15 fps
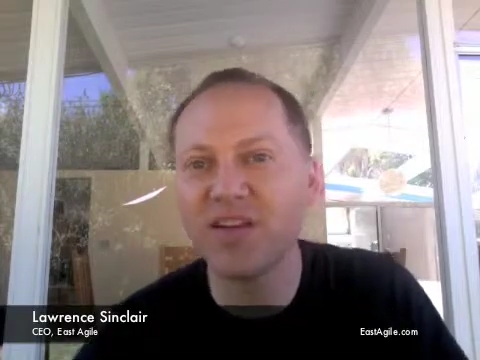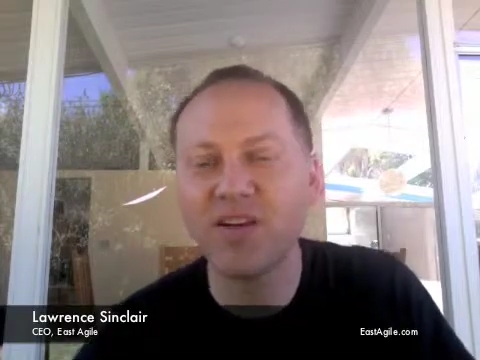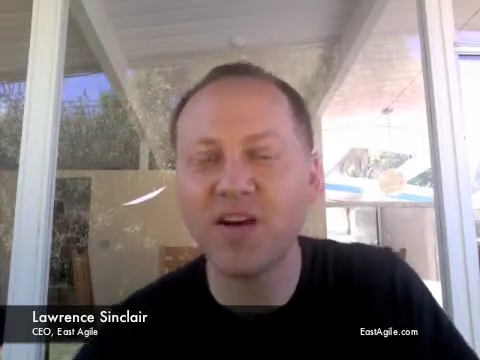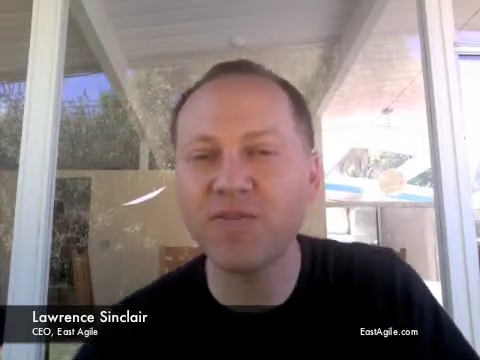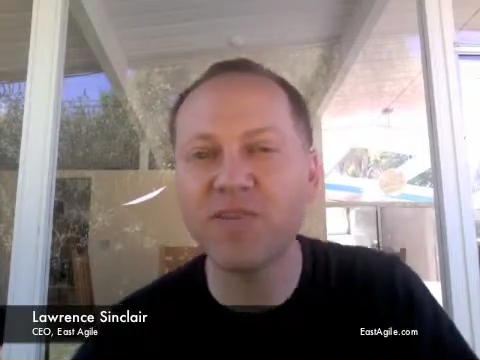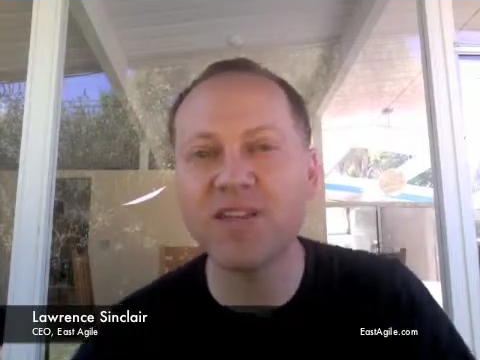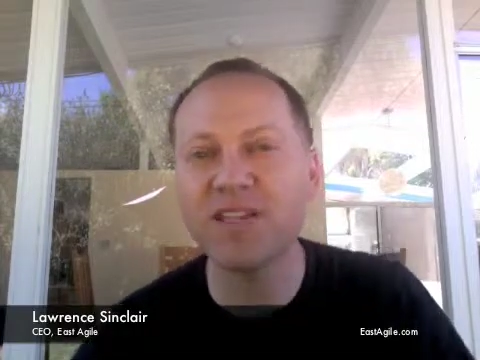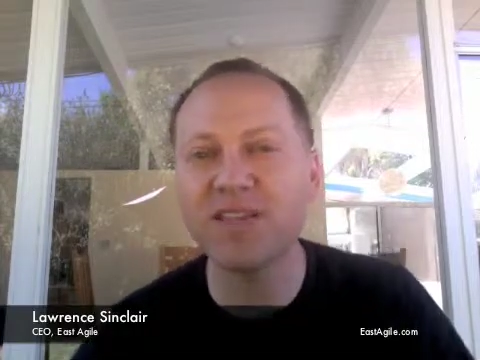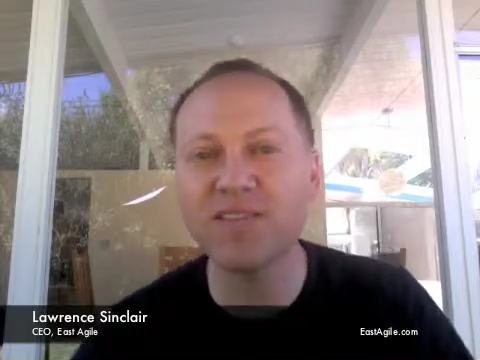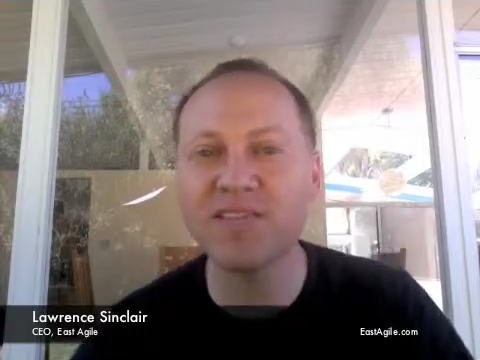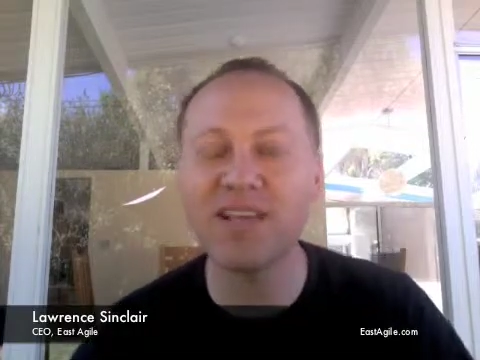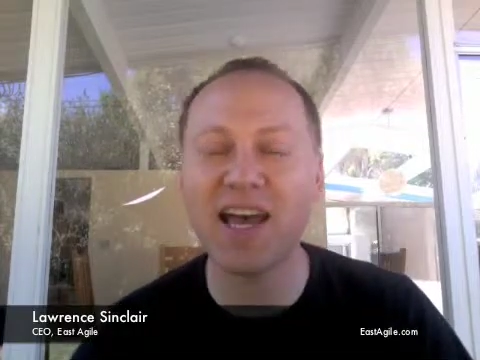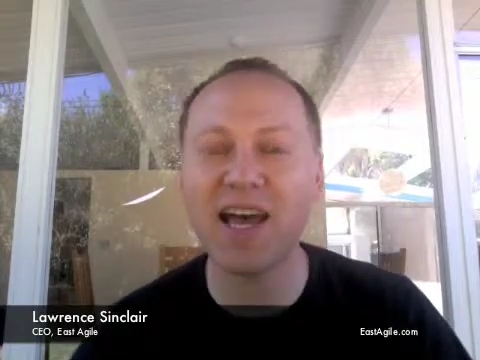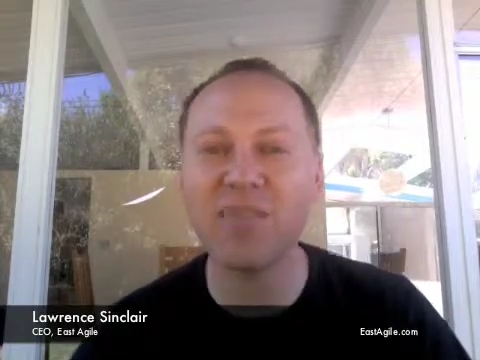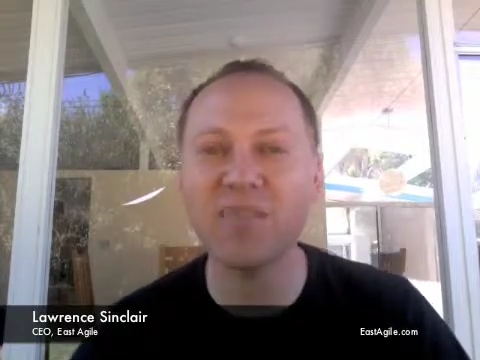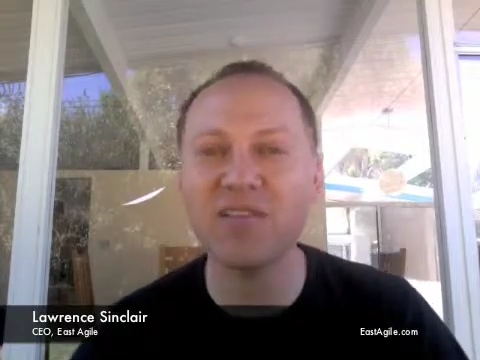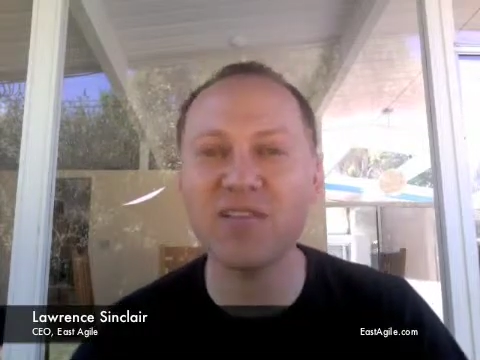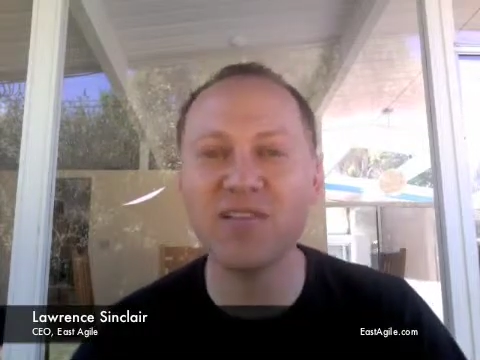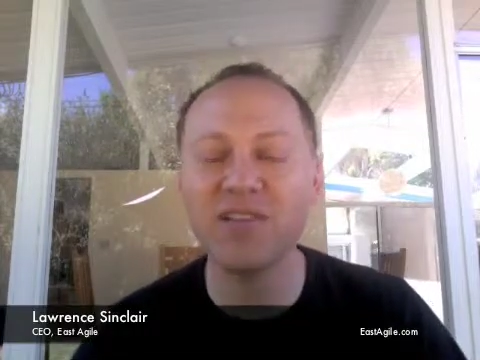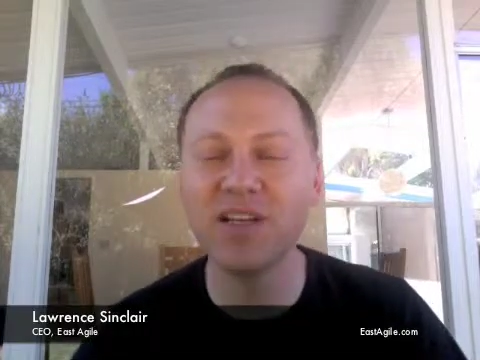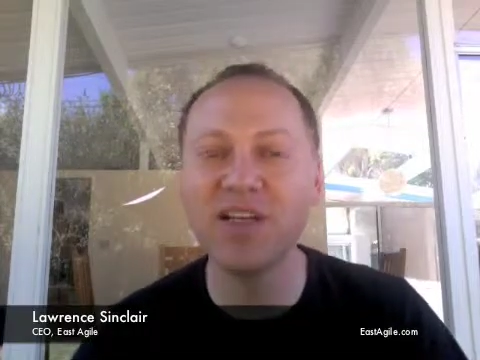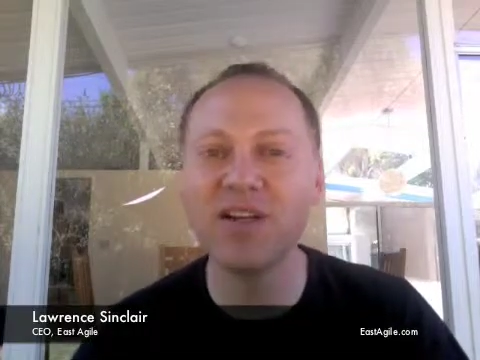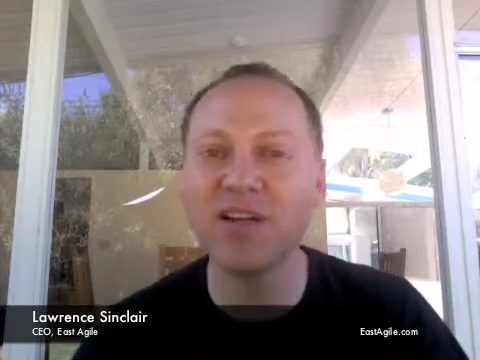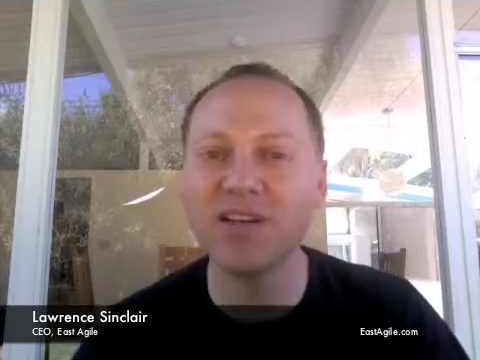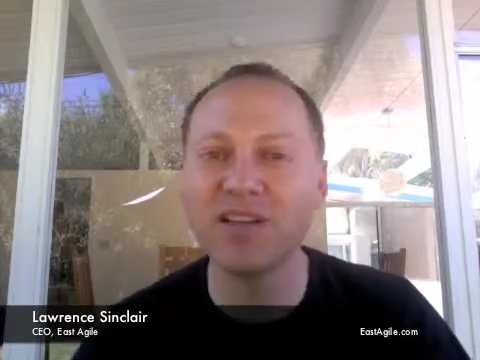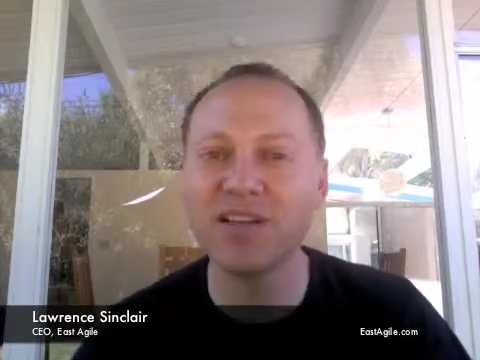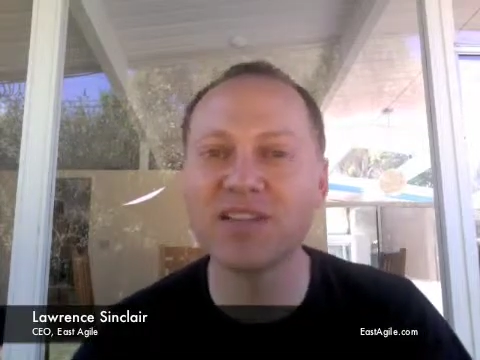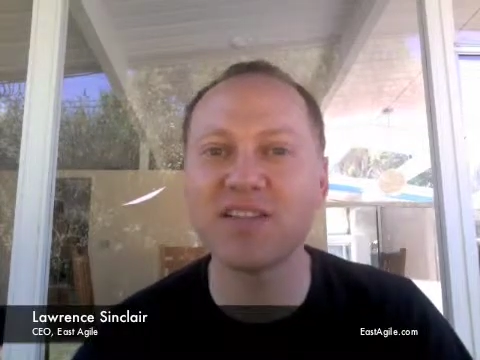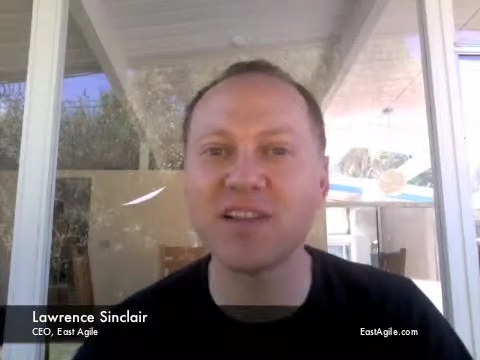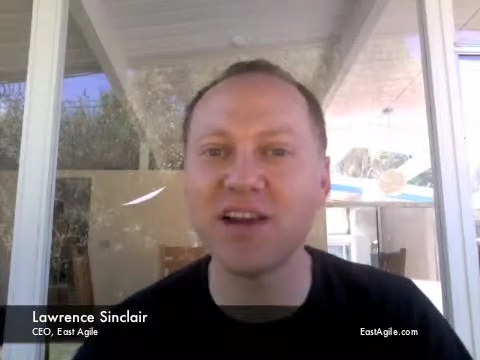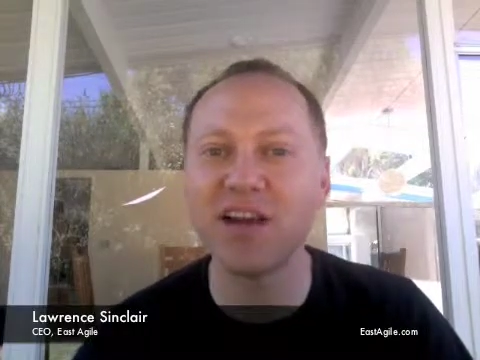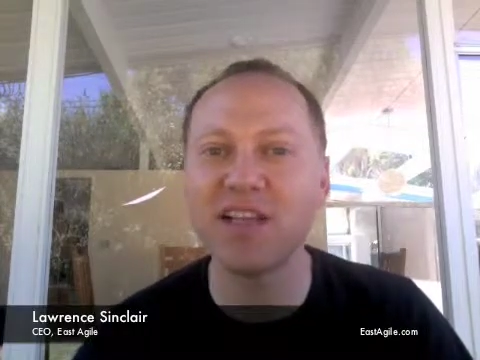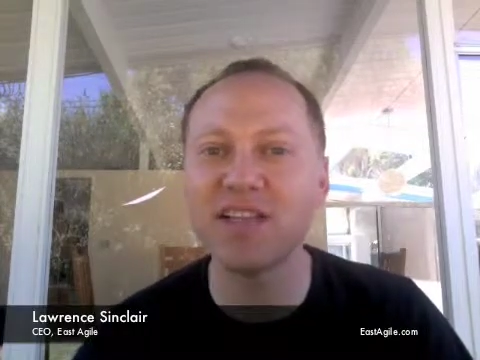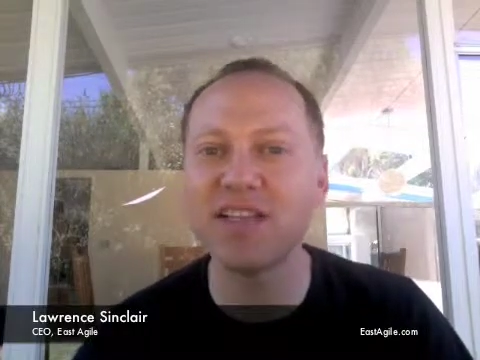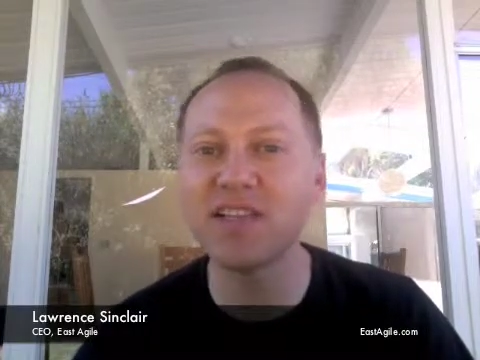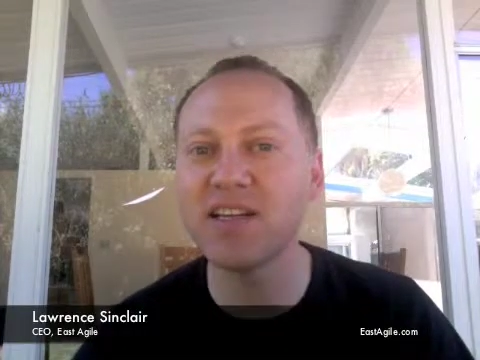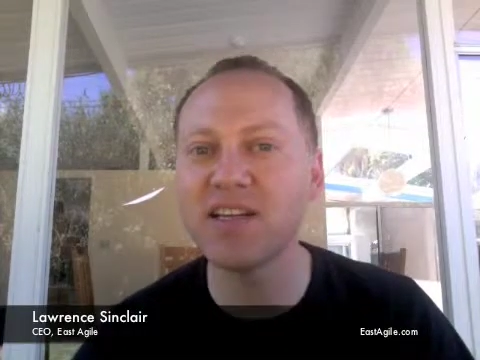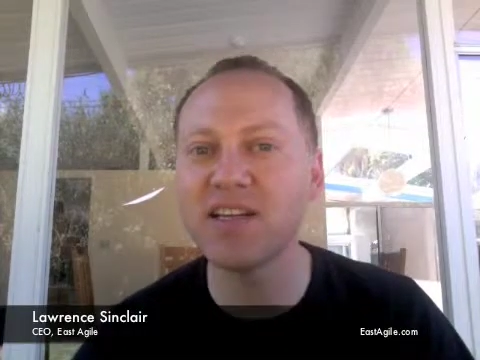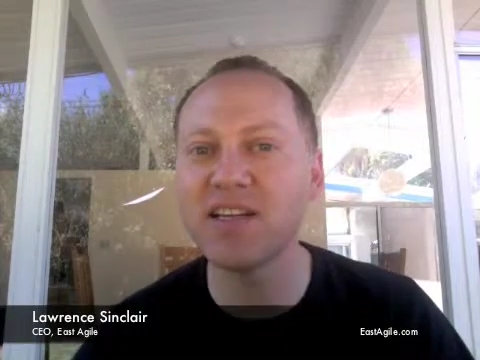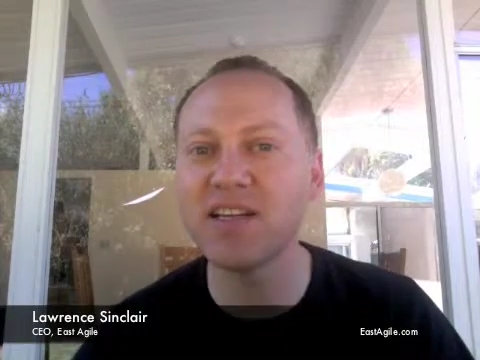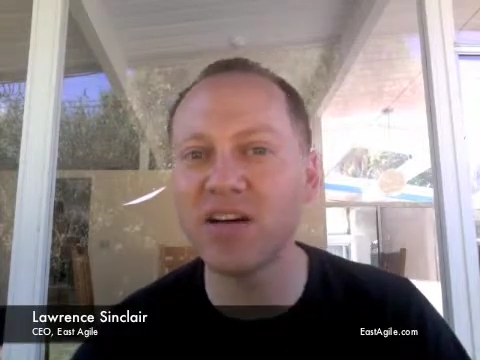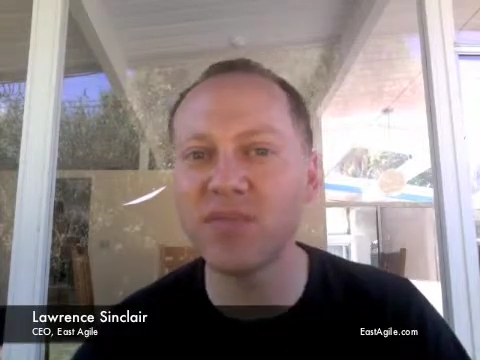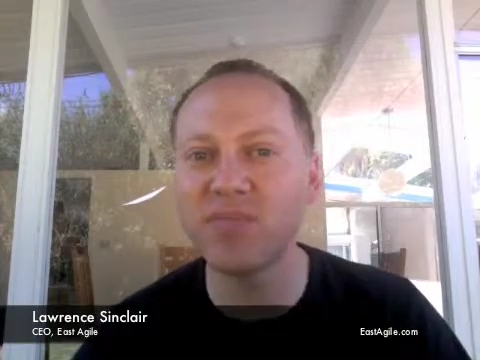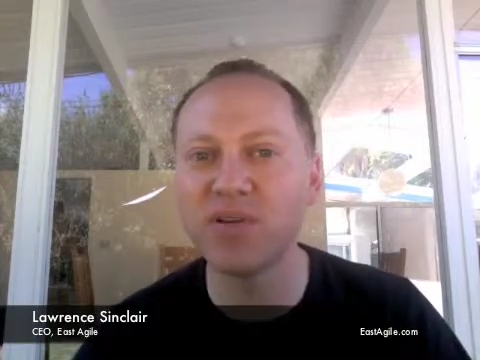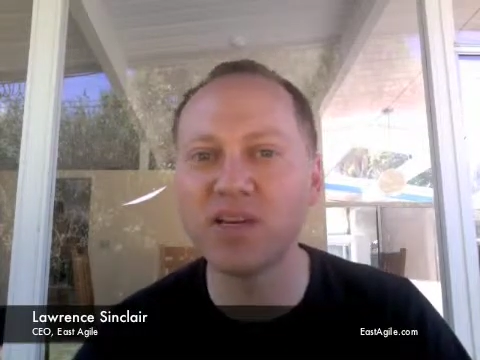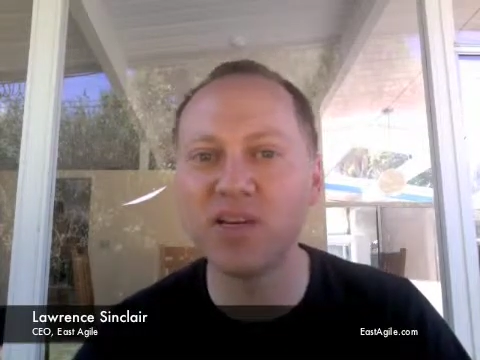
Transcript: often there's absolutely not the slightest hiccup